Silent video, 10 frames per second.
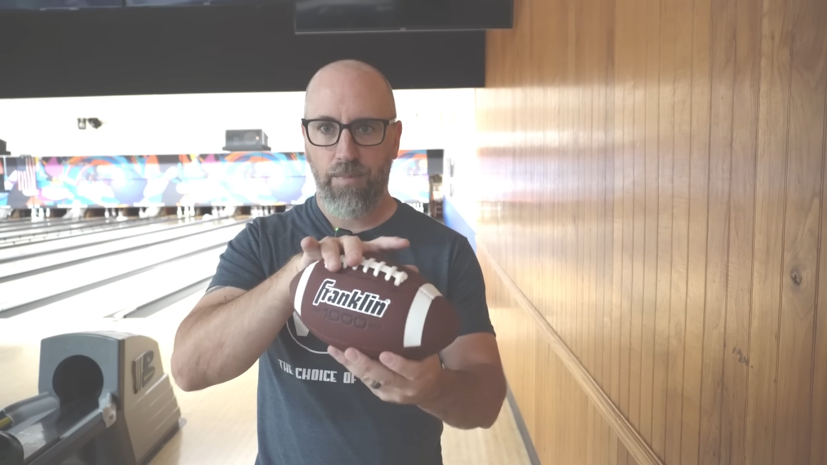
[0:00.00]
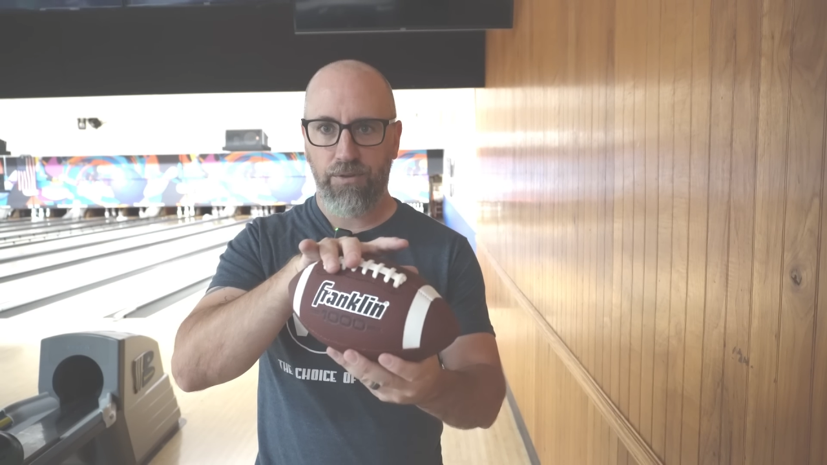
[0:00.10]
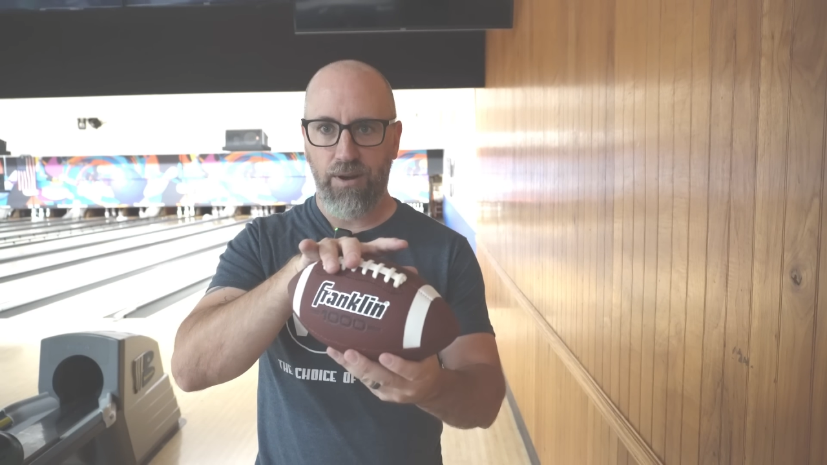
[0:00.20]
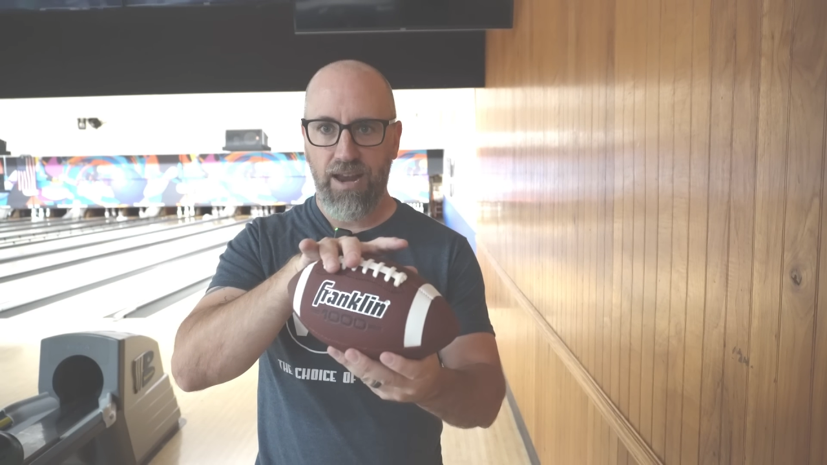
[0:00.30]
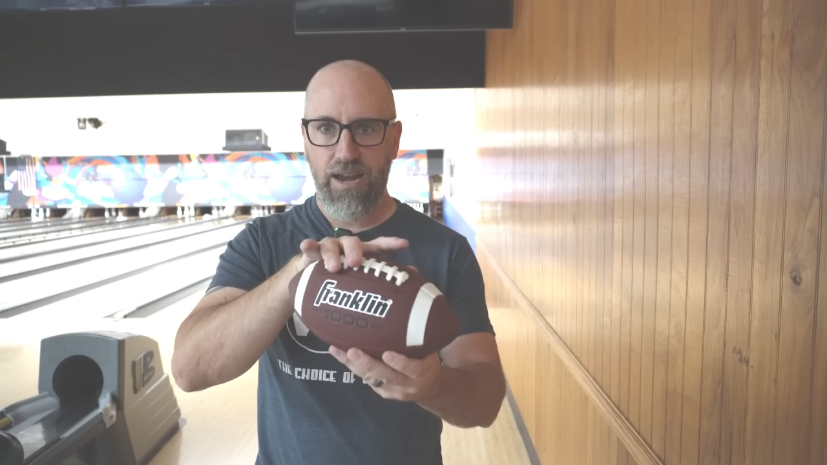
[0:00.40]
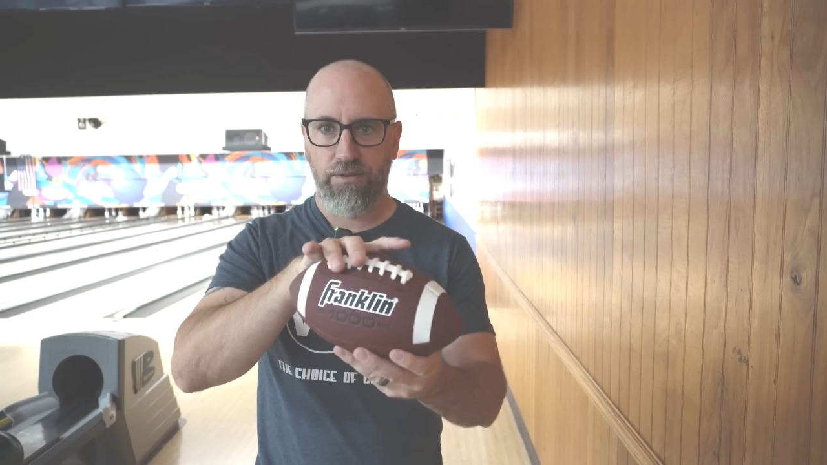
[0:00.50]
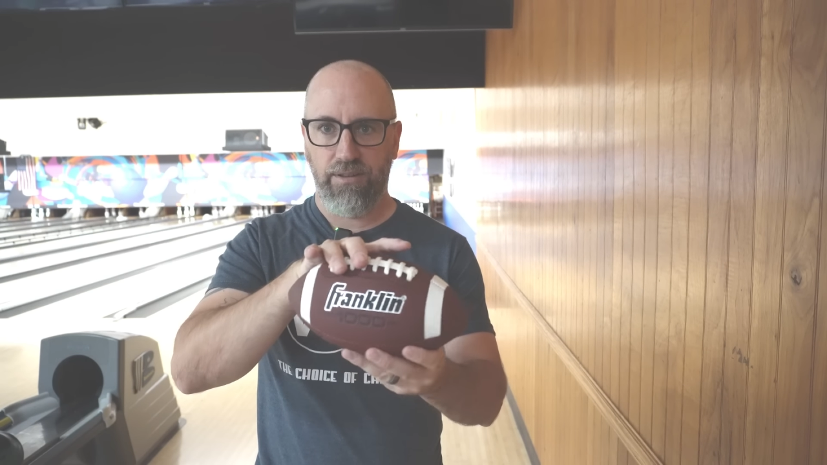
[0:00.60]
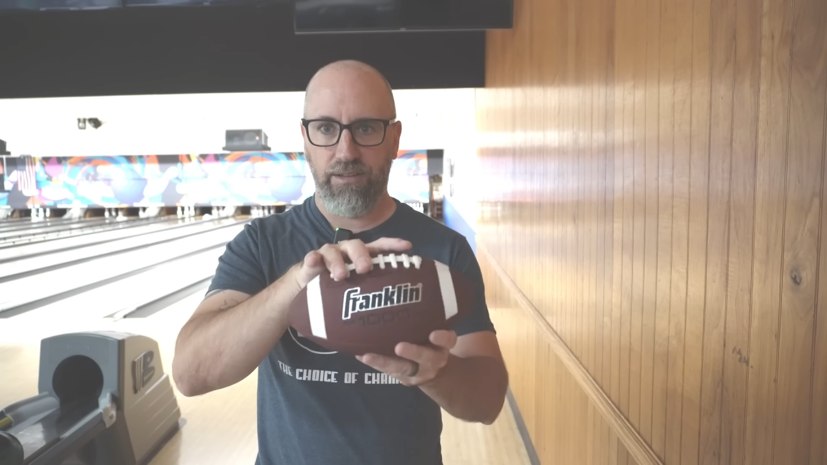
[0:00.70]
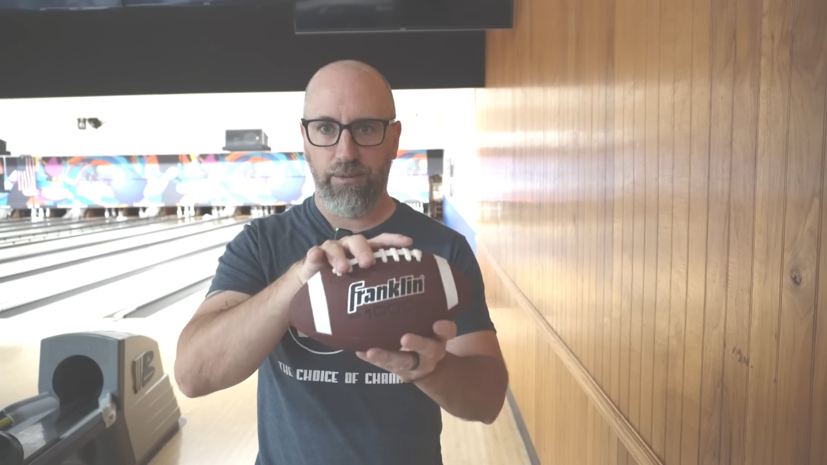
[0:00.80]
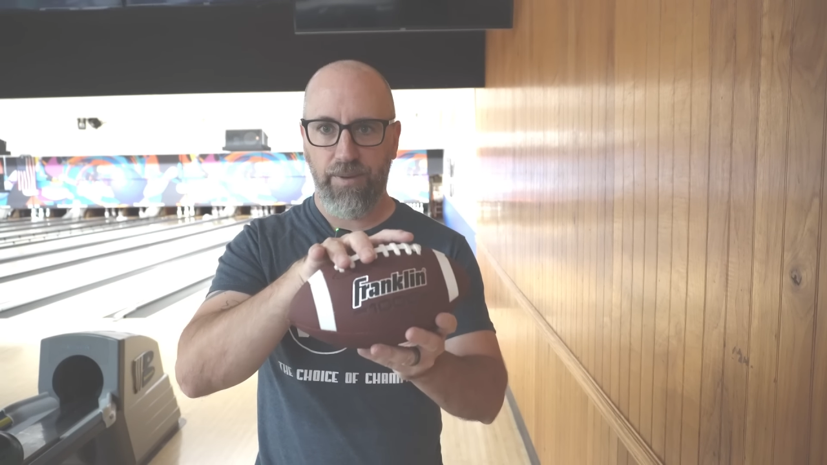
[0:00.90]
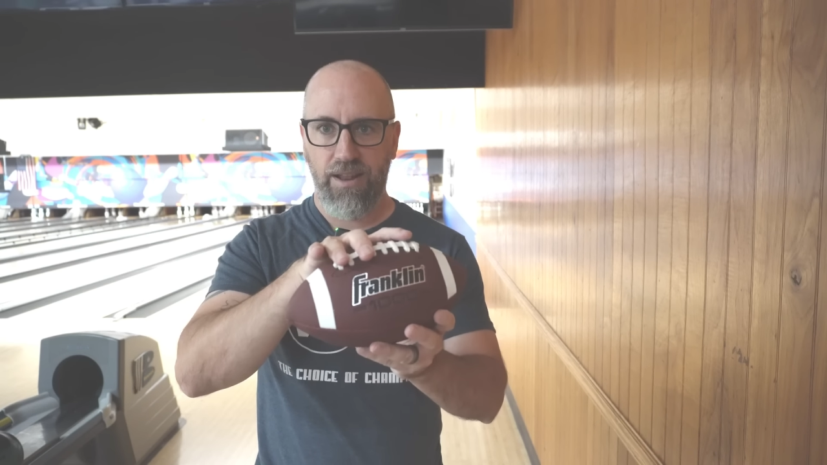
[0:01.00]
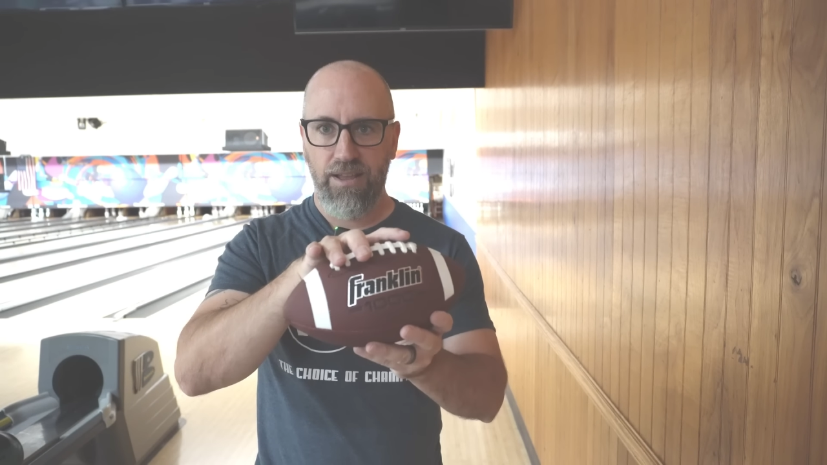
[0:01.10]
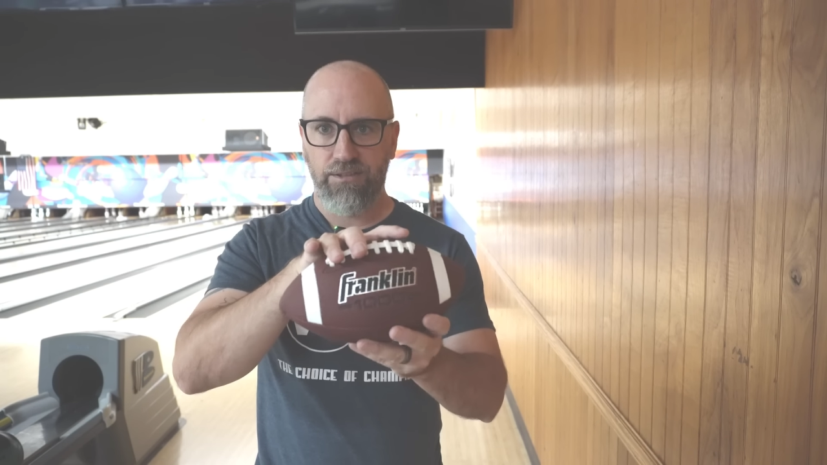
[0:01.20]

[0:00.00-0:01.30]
but they're angled a little bit,